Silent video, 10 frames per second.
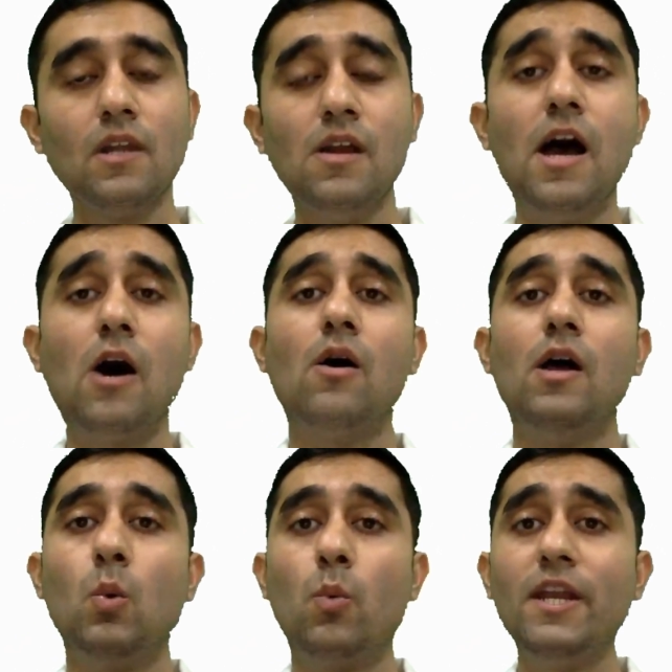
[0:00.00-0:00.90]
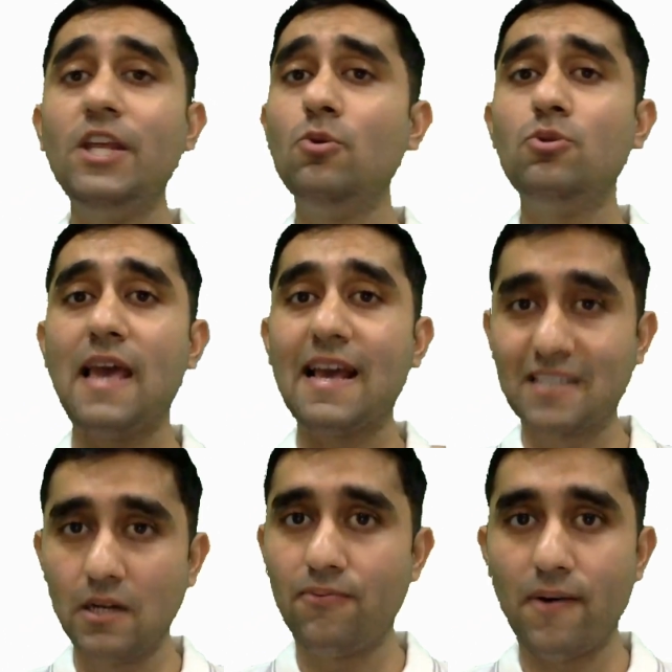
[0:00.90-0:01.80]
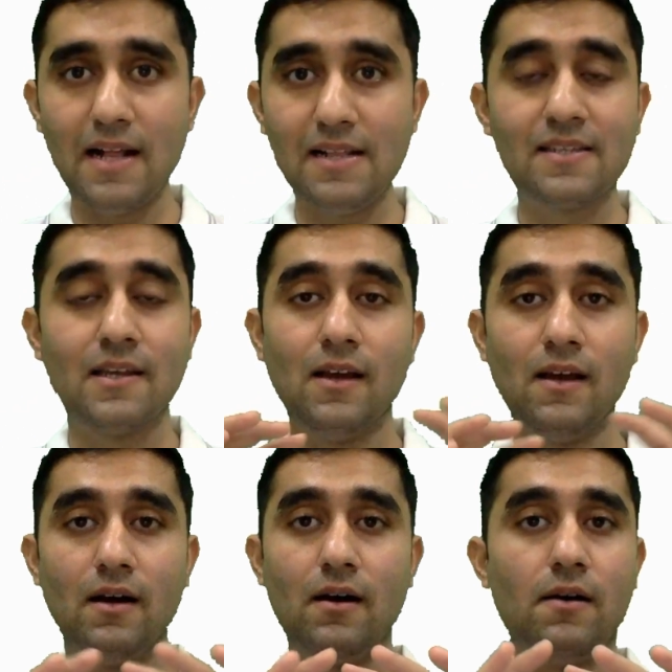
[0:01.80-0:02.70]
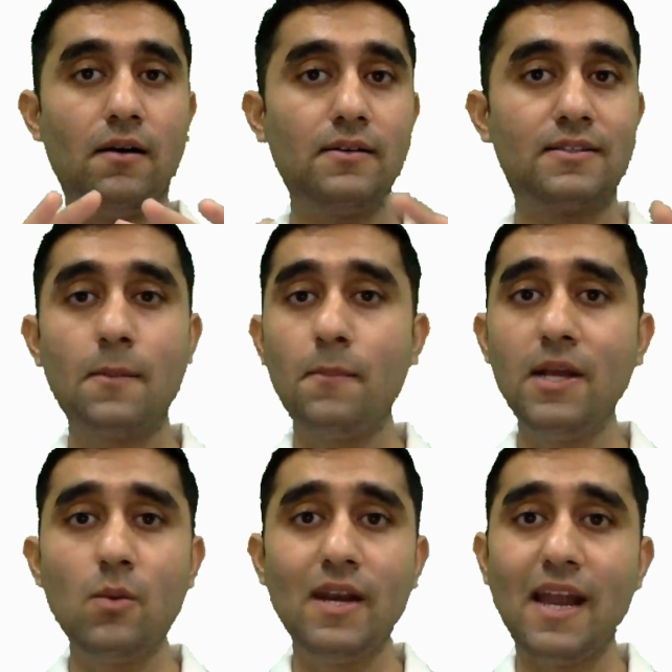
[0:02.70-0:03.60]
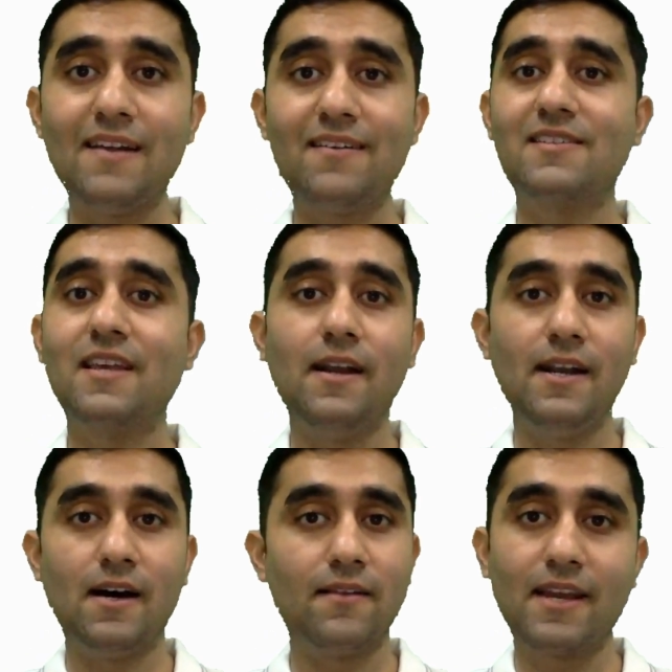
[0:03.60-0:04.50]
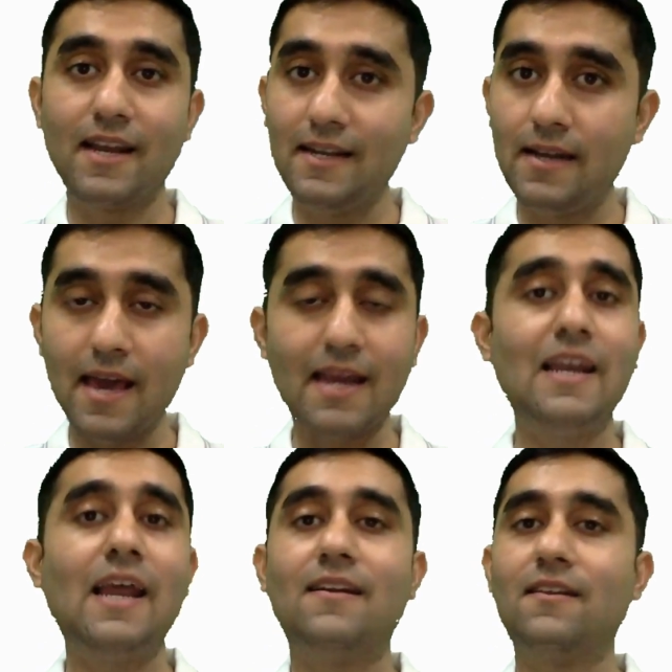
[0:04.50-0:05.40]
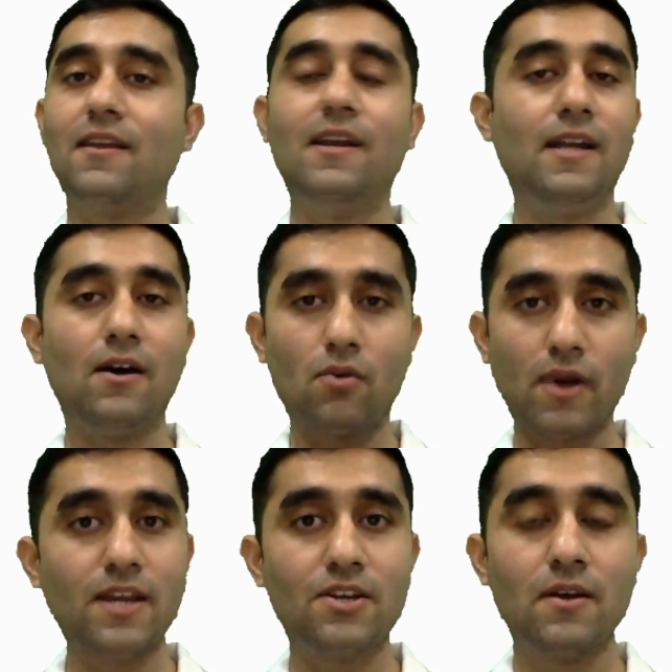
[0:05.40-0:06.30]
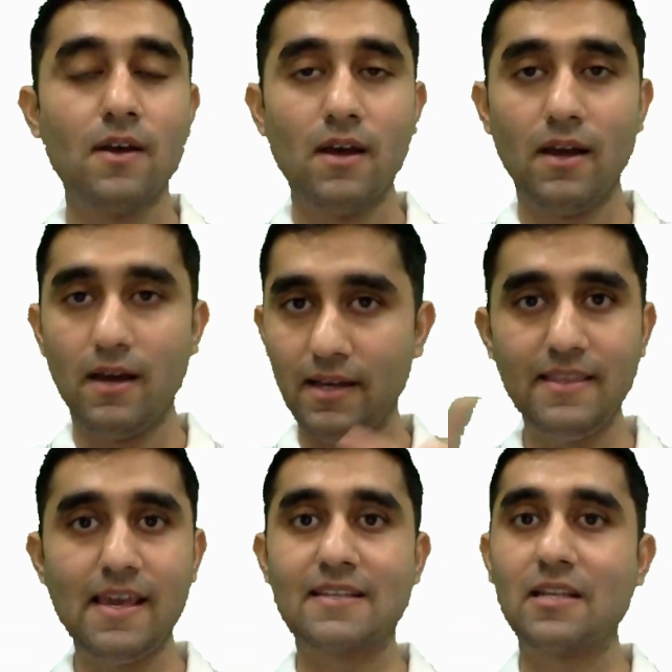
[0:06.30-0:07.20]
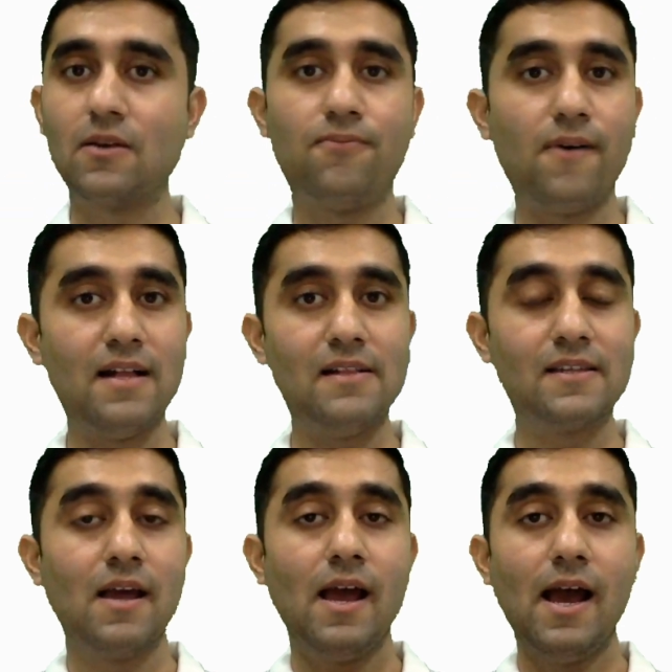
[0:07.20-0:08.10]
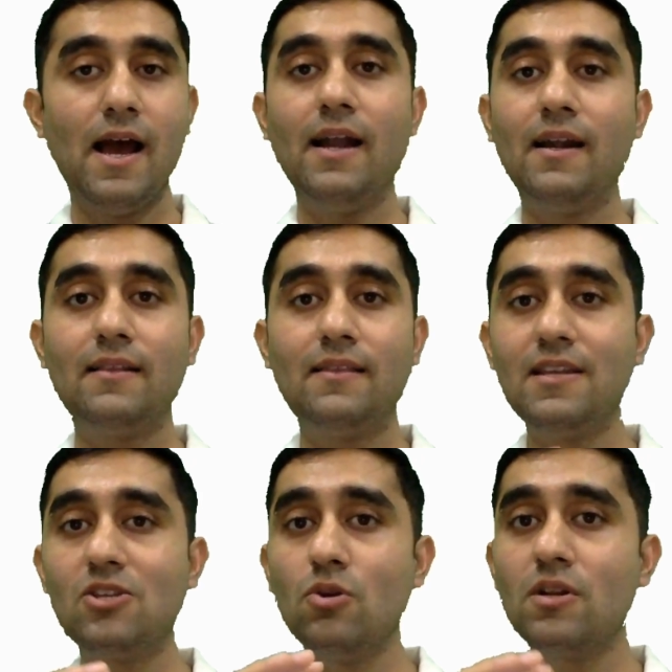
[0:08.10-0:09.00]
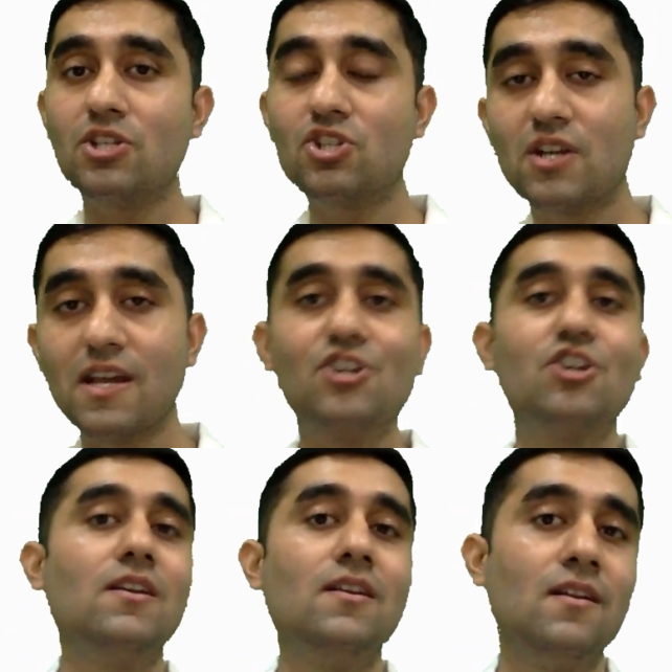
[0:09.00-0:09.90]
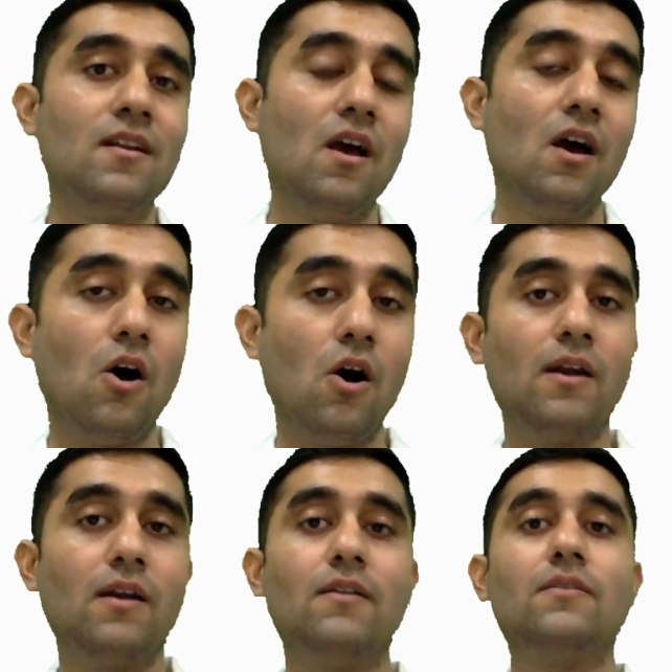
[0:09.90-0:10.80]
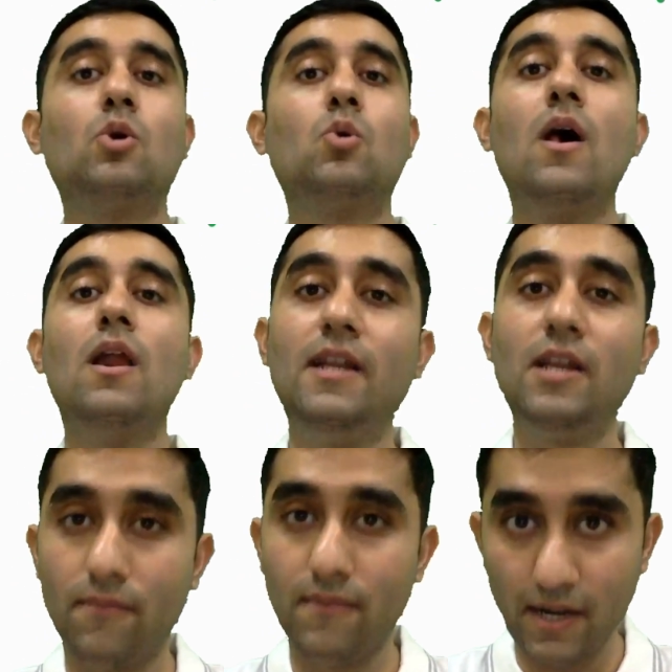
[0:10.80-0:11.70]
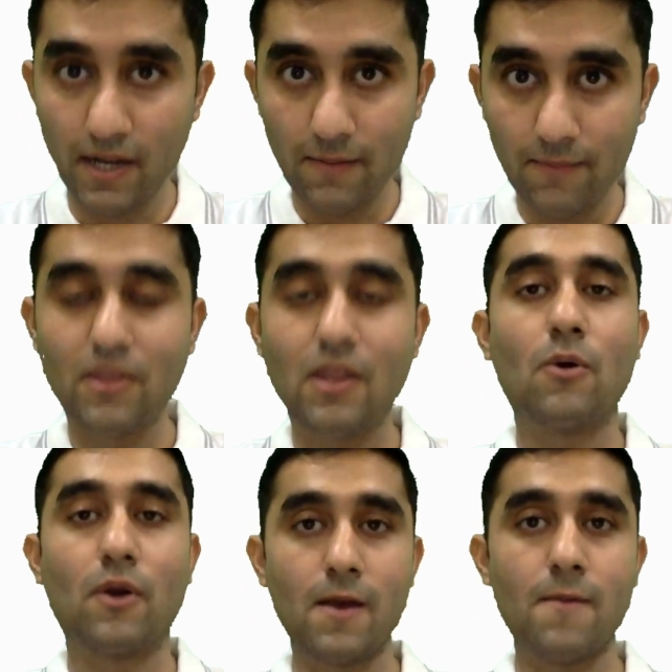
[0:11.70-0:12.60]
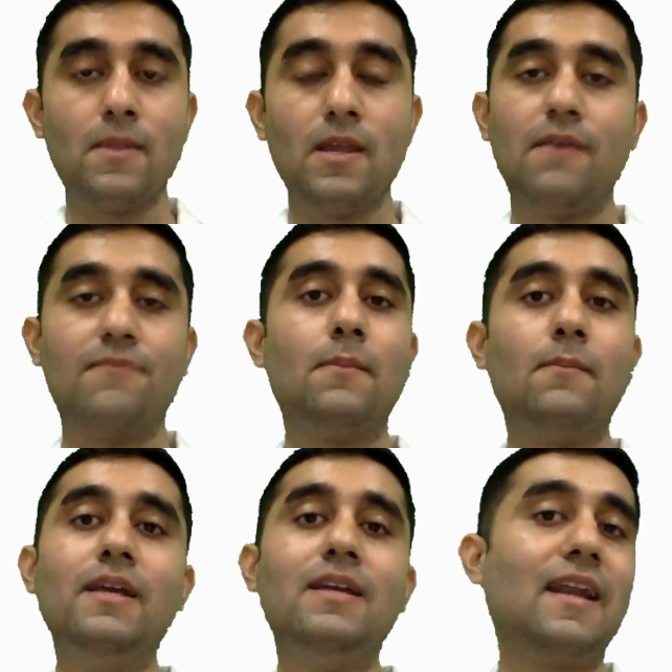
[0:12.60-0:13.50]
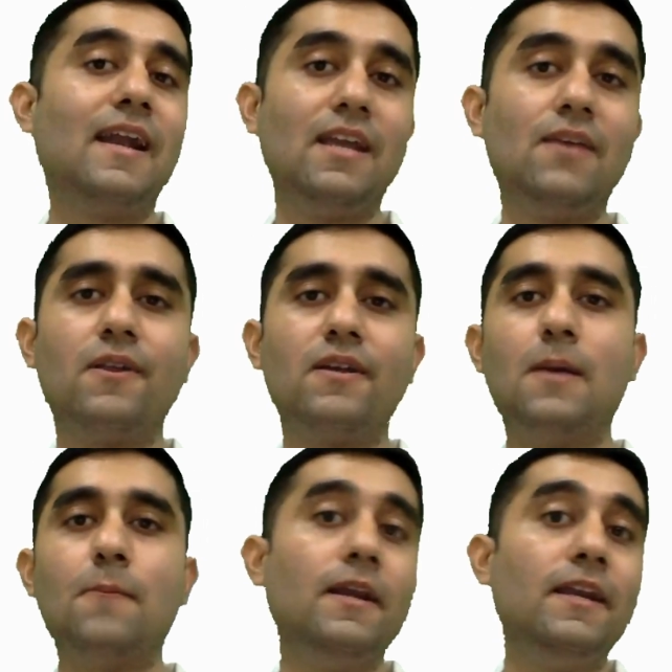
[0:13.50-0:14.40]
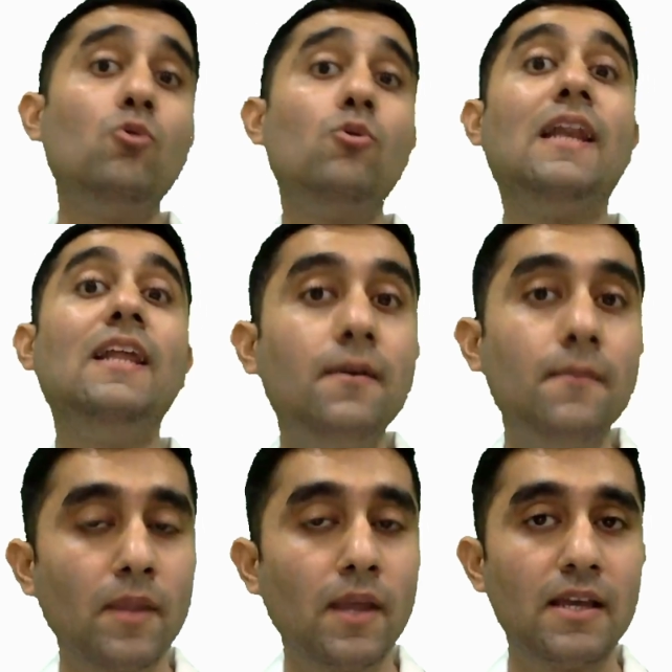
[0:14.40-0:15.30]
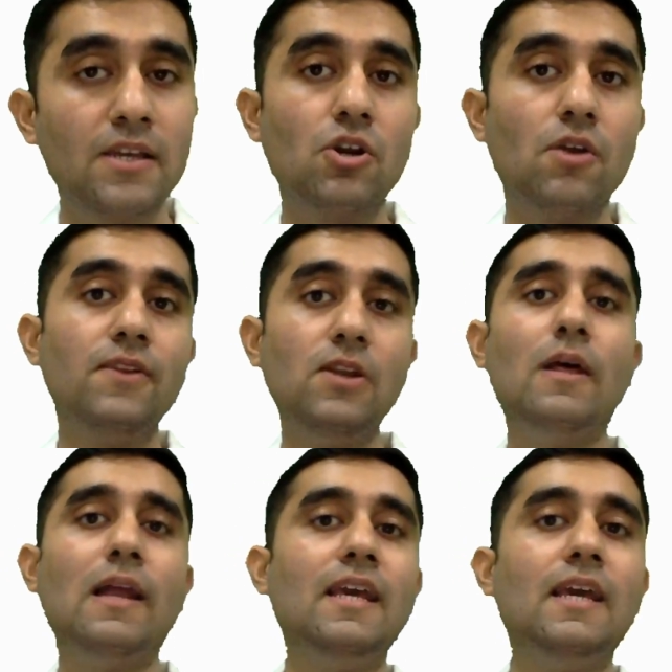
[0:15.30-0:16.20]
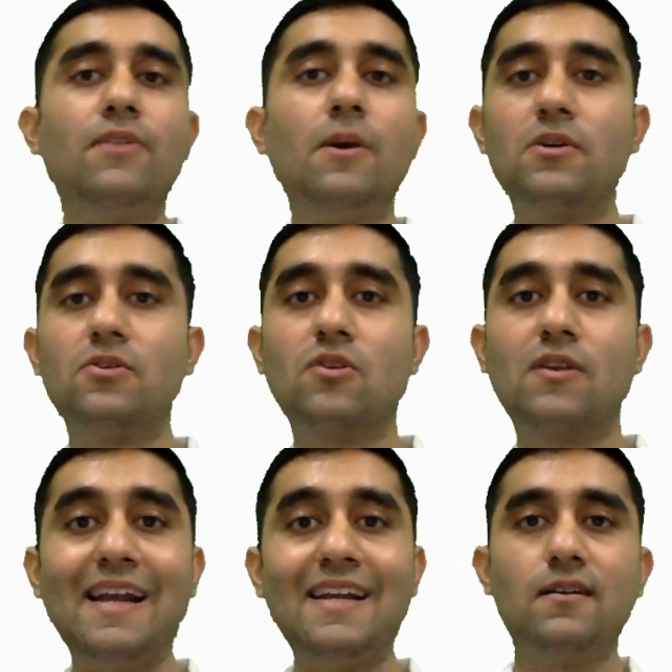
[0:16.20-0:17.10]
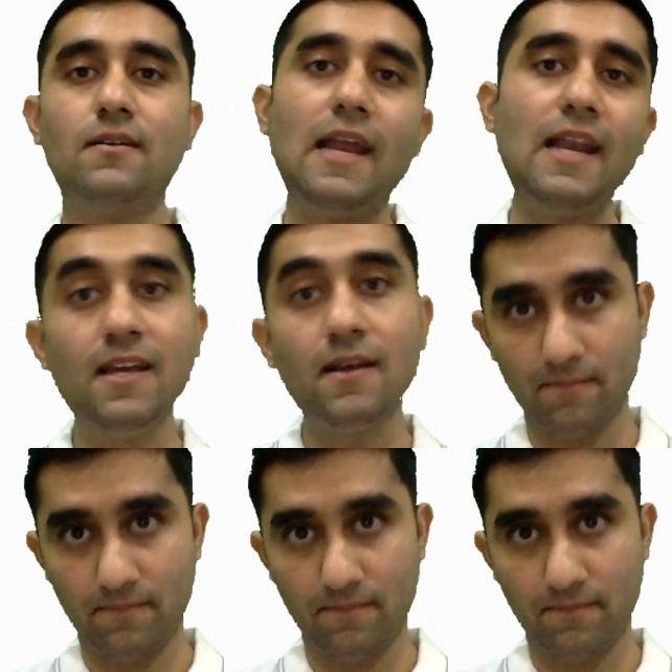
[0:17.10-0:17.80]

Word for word: Now, when you use Excel files, uh, somebody when enters the data, they can directly enter the data right uh, in the Excel files. And there is no restriction on quality of data. Okay, if somebody is writing, for example, New Delhi, instead of New Delhi, if the person writes Delhi,